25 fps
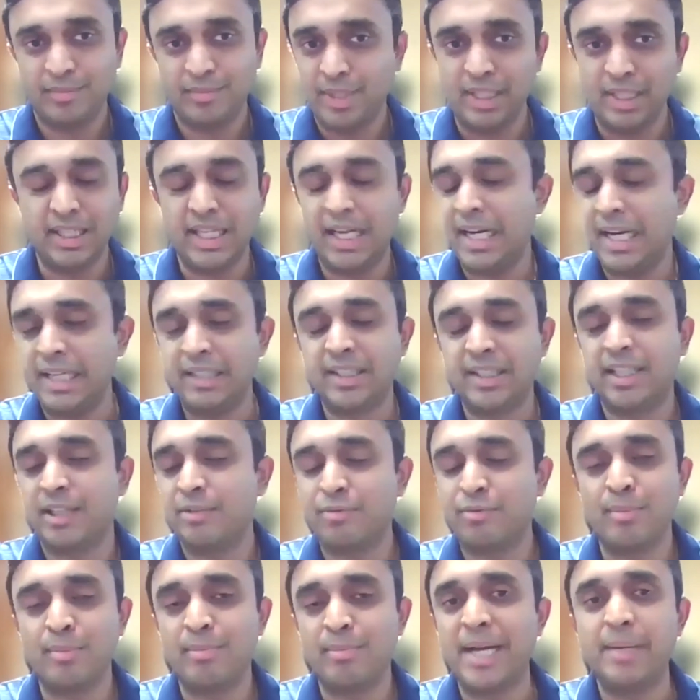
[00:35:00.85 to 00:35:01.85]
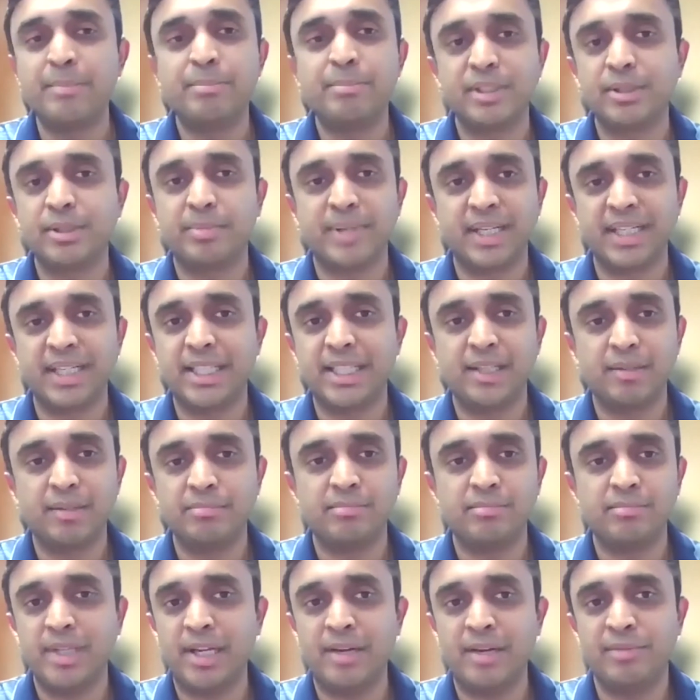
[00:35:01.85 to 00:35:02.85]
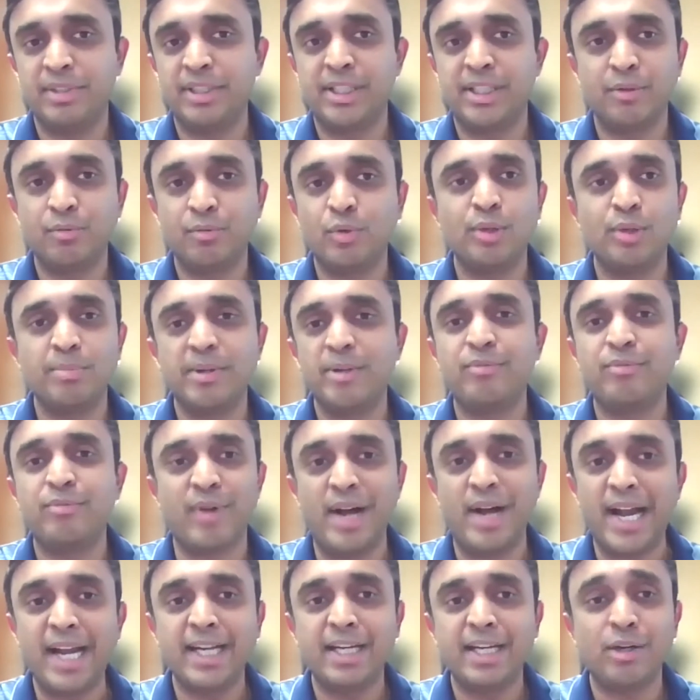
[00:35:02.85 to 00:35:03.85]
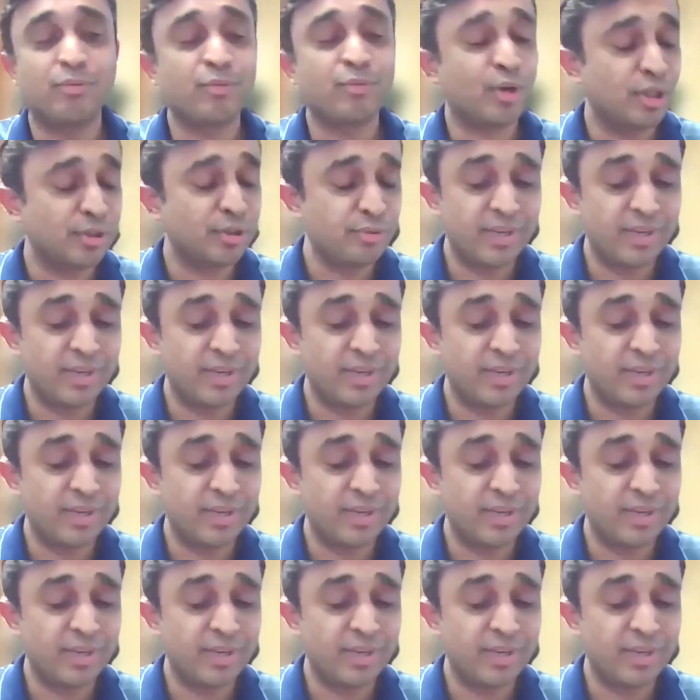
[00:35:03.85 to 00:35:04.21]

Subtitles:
And then I think from my perspective, everything would be fine. Of course,